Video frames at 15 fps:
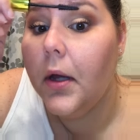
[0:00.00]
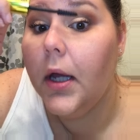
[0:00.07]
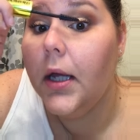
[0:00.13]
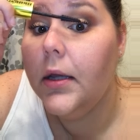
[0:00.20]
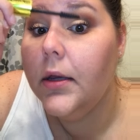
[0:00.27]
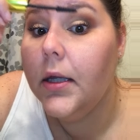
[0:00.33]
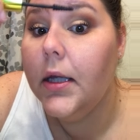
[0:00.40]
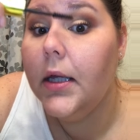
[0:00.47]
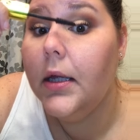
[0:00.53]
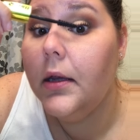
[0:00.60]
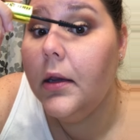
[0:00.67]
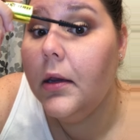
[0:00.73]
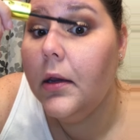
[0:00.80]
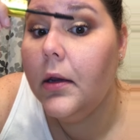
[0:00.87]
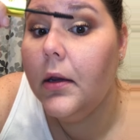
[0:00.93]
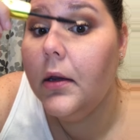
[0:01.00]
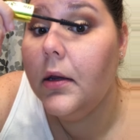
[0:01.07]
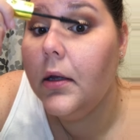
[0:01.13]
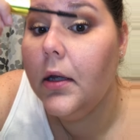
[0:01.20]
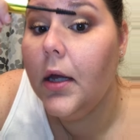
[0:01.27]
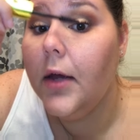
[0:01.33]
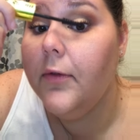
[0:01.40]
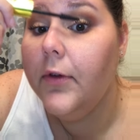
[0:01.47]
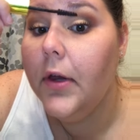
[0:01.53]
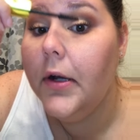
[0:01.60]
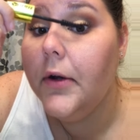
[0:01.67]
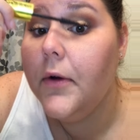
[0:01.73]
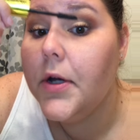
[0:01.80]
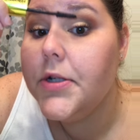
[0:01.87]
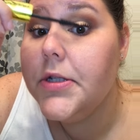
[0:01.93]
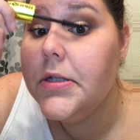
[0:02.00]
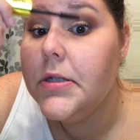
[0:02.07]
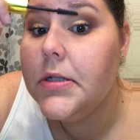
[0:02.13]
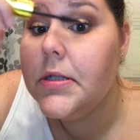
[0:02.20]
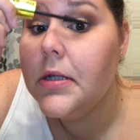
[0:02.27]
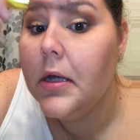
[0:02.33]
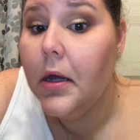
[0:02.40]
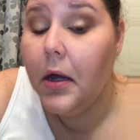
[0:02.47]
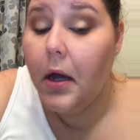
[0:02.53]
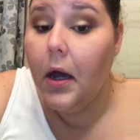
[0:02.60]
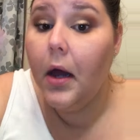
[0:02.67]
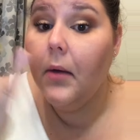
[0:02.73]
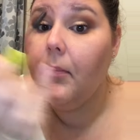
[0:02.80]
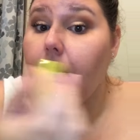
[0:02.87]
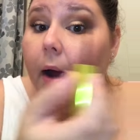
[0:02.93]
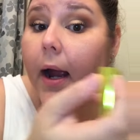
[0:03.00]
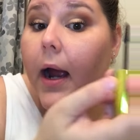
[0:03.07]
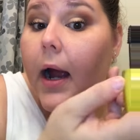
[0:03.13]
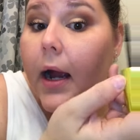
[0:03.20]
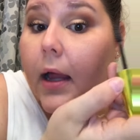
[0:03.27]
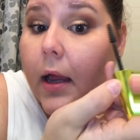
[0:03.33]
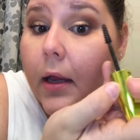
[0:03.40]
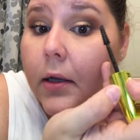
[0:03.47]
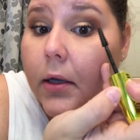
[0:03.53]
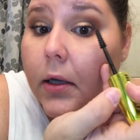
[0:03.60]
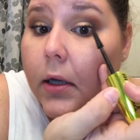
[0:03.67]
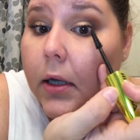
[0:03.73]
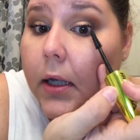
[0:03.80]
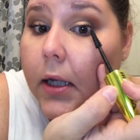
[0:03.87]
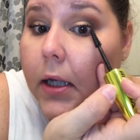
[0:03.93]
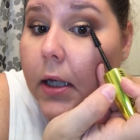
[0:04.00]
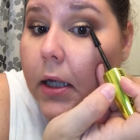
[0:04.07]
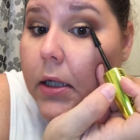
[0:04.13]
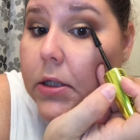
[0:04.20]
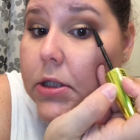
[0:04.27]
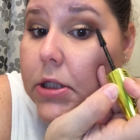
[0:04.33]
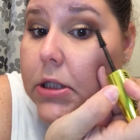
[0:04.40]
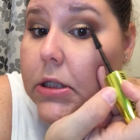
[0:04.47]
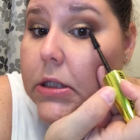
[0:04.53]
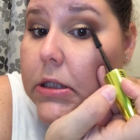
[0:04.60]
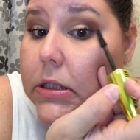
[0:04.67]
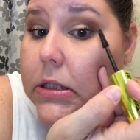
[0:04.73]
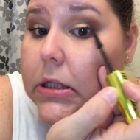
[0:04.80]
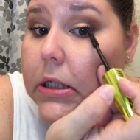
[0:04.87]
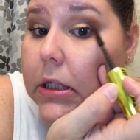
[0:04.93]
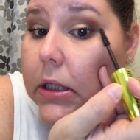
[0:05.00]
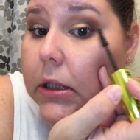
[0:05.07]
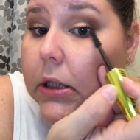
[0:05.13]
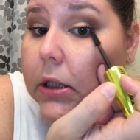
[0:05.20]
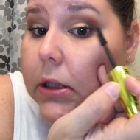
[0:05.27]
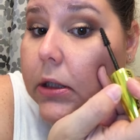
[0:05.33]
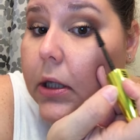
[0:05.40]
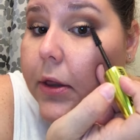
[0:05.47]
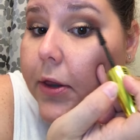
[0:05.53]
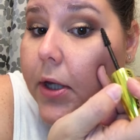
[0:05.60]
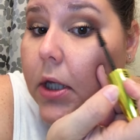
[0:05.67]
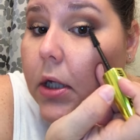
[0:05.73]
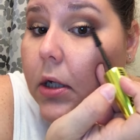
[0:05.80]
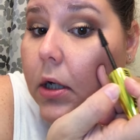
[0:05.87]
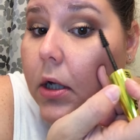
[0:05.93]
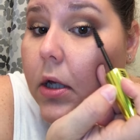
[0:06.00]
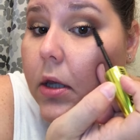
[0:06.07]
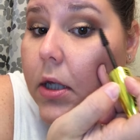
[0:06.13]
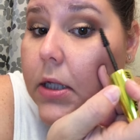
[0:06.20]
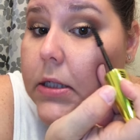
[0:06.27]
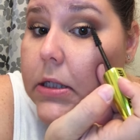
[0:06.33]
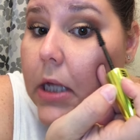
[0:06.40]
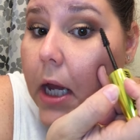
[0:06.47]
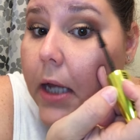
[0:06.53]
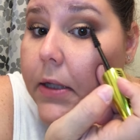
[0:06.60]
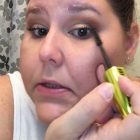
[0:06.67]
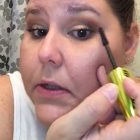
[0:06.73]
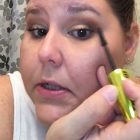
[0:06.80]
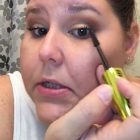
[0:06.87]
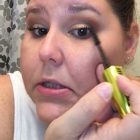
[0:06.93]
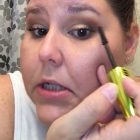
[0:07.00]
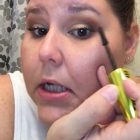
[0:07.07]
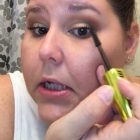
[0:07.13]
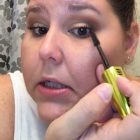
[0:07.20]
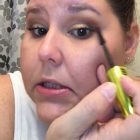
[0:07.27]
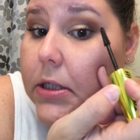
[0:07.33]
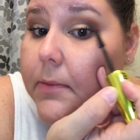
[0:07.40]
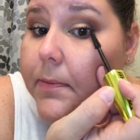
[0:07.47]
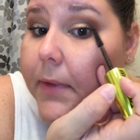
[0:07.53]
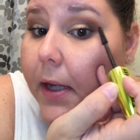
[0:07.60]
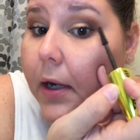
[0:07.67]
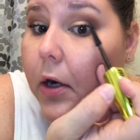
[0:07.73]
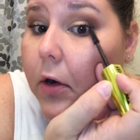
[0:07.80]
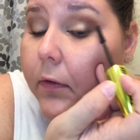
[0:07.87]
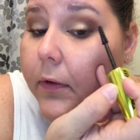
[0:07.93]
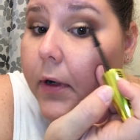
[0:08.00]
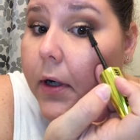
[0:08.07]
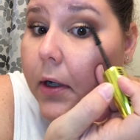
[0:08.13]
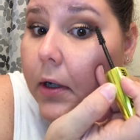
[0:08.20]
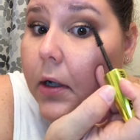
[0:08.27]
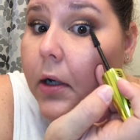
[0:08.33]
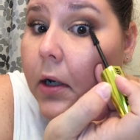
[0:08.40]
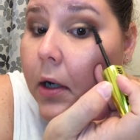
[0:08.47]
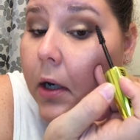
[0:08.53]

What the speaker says: And then I have a lot of questions. My eyelashes get a little thin on the side, so I just kind of tip that over and